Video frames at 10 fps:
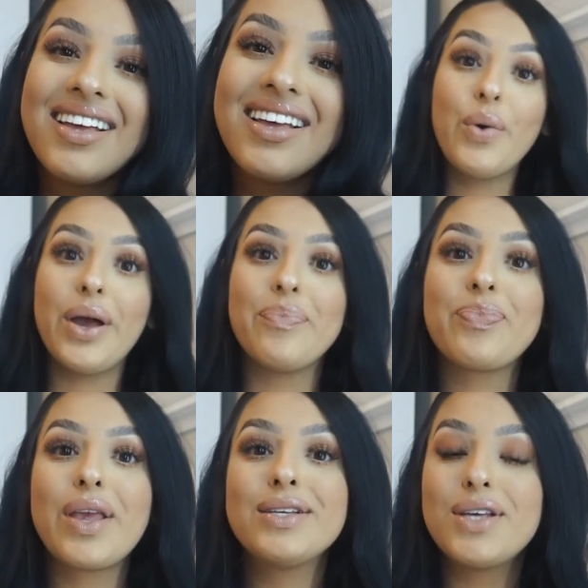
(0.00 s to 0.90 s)
Okay,
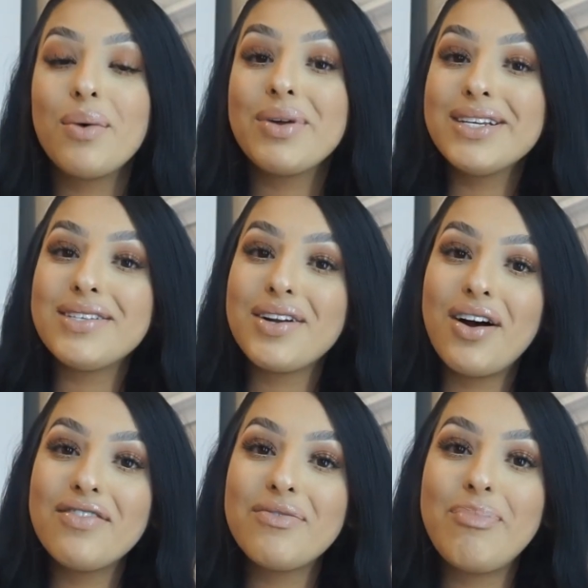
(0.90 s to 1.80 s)
so I'm going to start
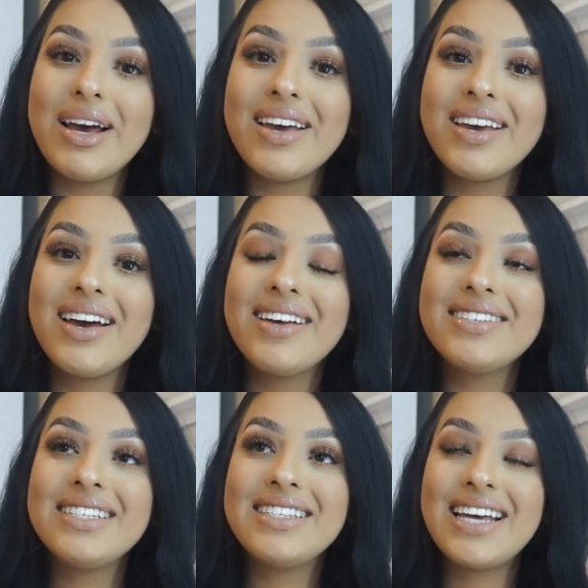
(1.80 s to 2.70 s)
off by
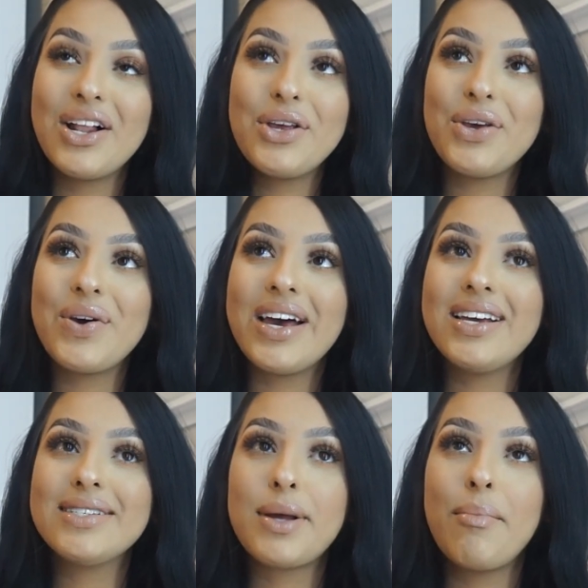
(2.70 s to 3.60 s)
telling you
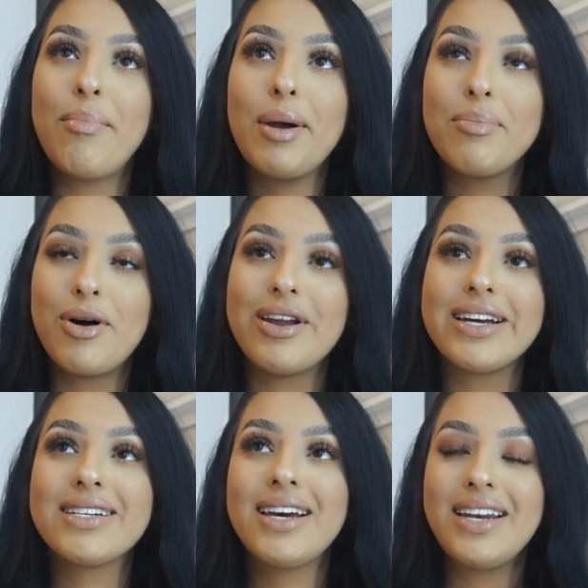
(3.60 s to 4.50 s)
guys my
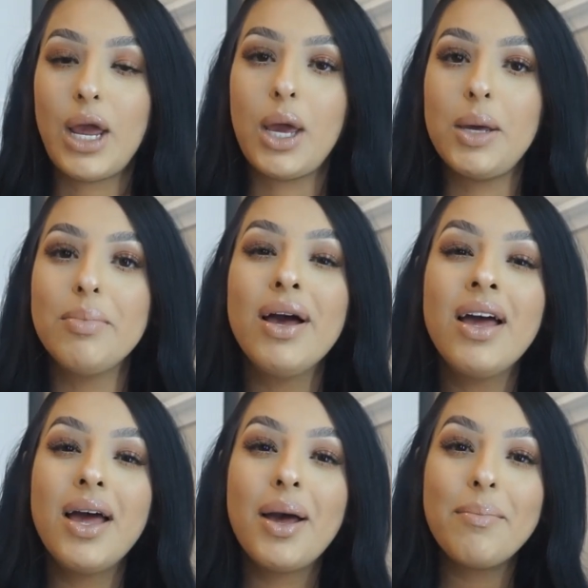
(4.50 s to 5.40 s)
product name,
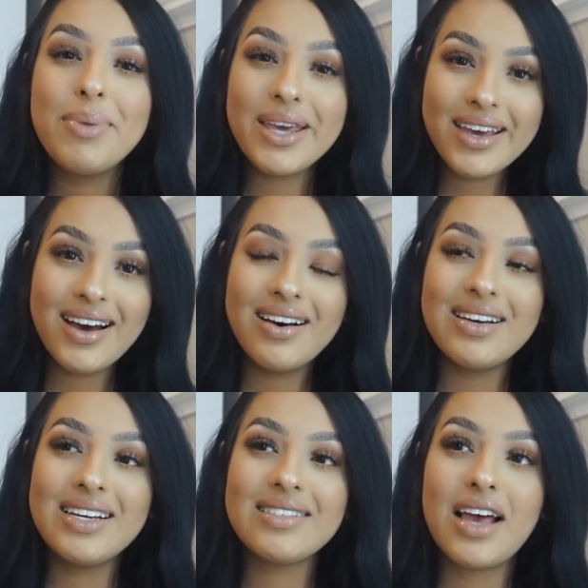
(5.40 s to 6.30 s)

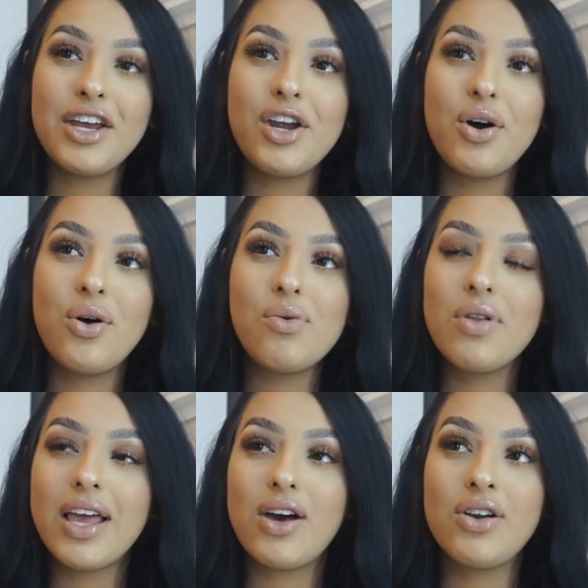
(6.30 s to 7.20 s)
because I know
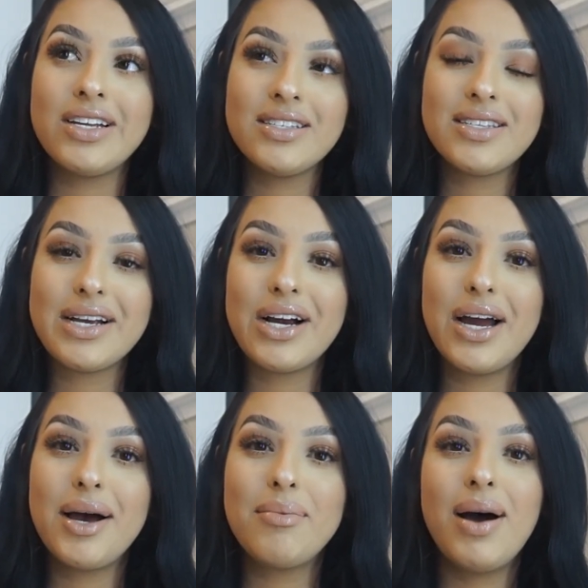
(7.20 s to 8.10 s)
like on
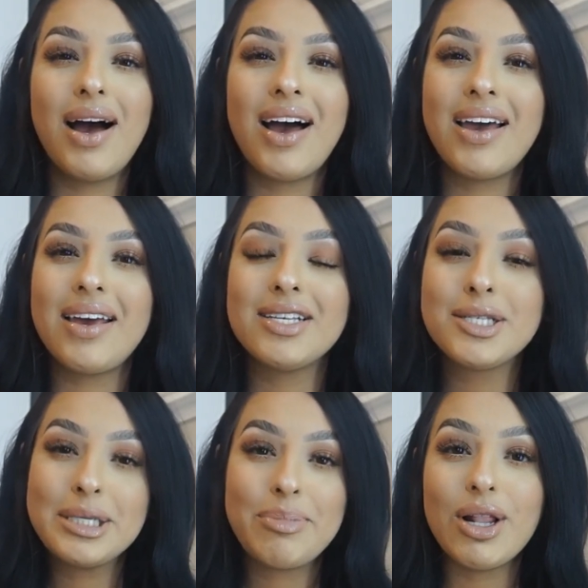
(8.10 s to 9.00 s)
Instagram I
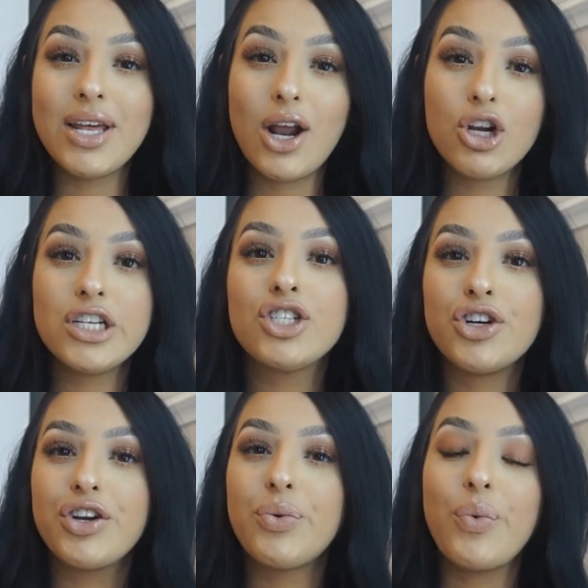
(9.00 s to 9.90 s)
spell it out a
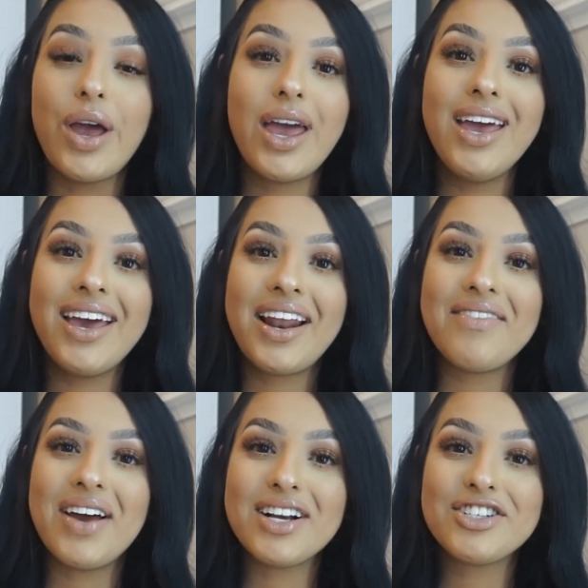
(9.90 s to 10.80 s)
certain way, and I've
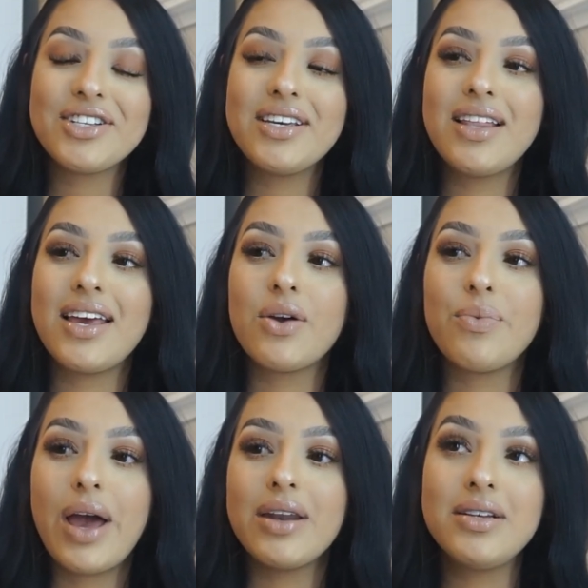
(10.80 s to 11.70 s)
actually like
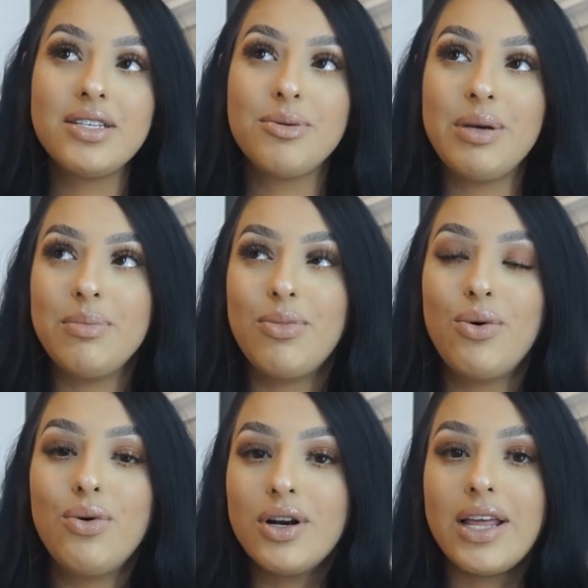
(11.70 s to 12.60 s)
ran into people
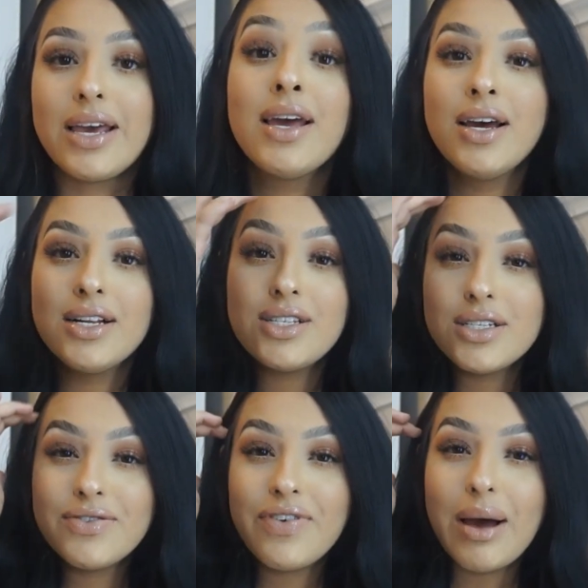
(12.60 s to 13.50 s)
or like
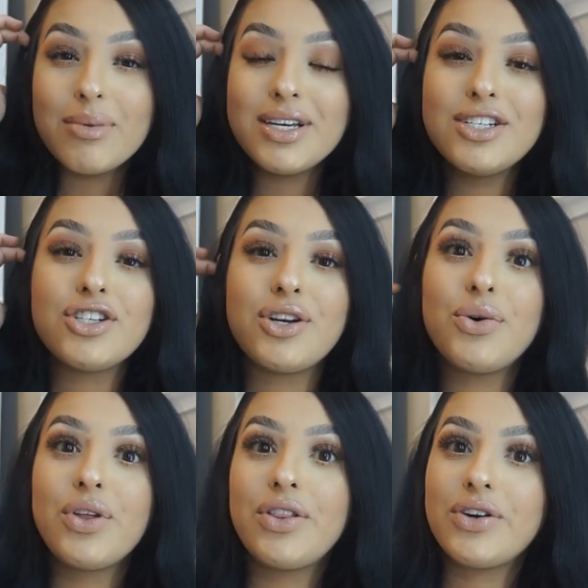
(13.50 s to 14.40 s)
just family in
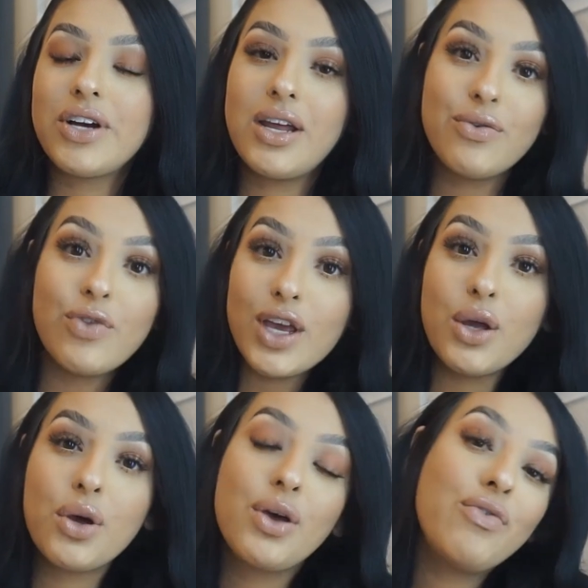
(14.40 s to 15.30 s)
general that they're kind of
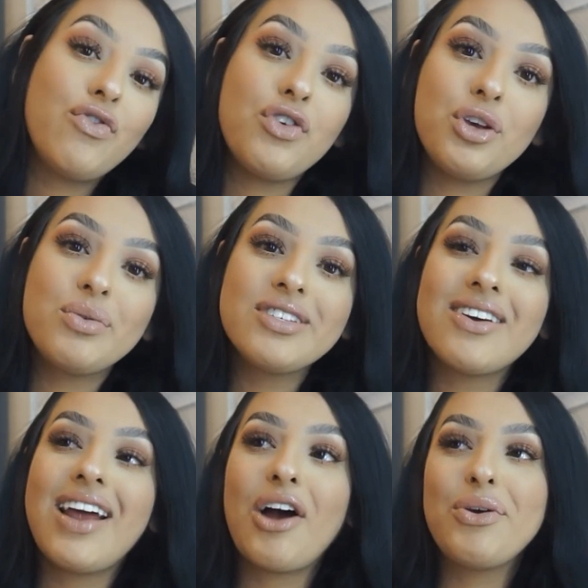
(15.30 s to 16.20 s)
like confused
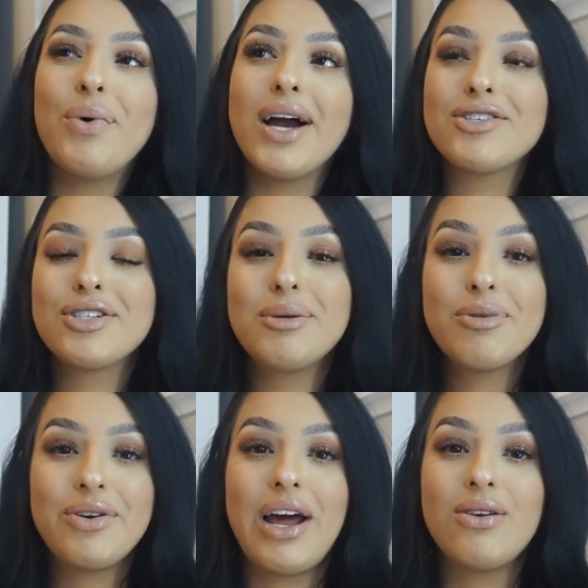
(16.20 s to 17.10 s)
on how you actually
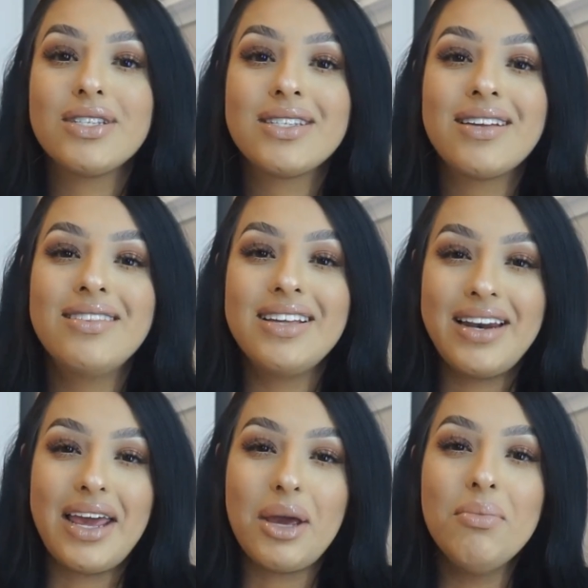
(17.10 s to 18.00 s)
pronounce the
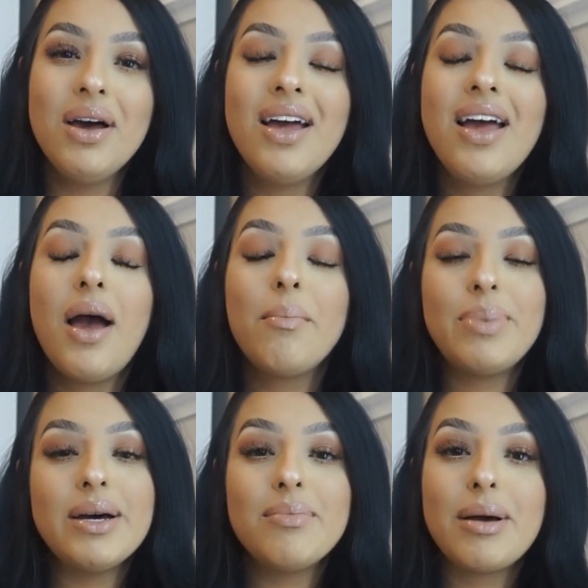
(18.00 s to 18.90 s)
name.
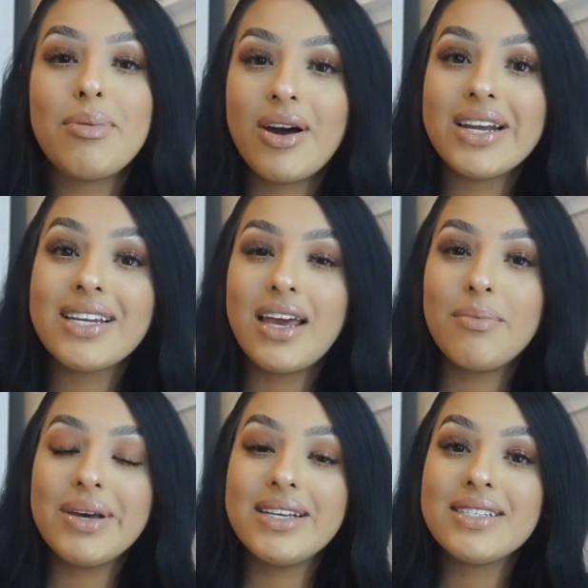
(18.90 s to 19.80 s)
But my product
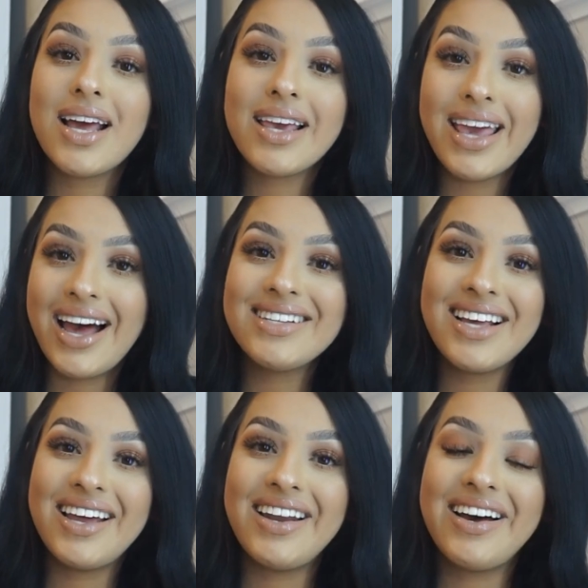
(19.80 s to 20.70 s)
name is
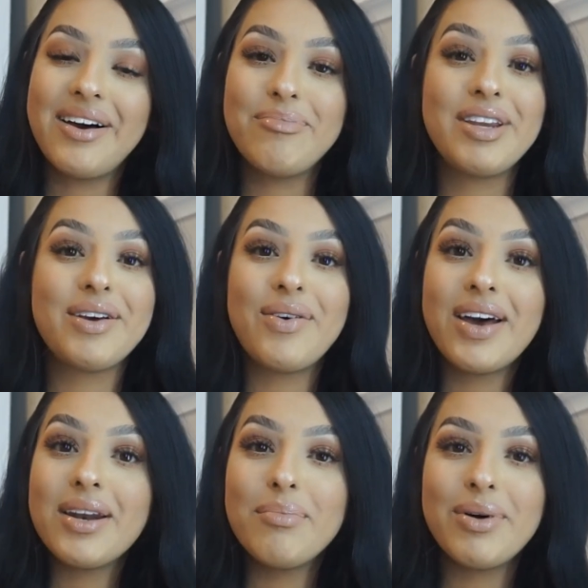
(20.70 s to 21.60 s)
KASSHENNA. I'm going to go
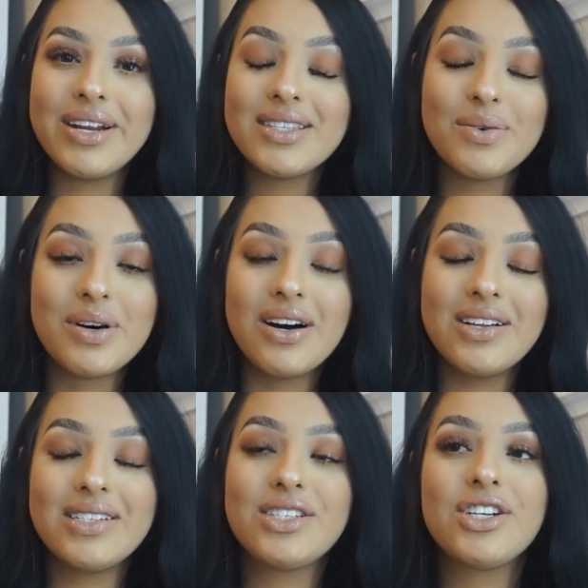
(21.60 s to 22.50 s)
ahead and put it somewhere
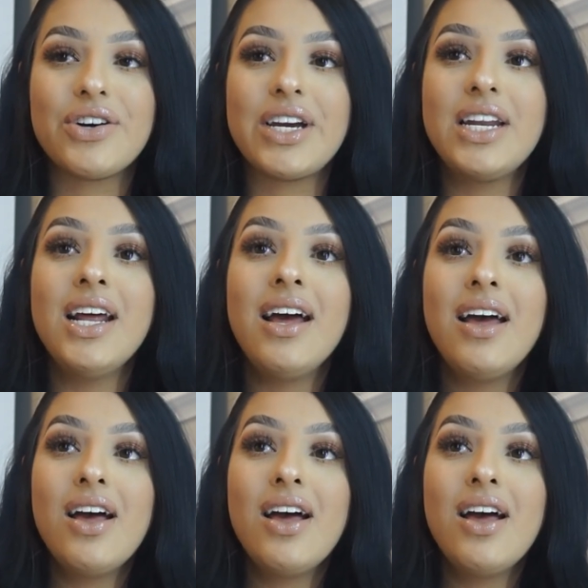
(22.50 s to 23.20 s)
on the screen.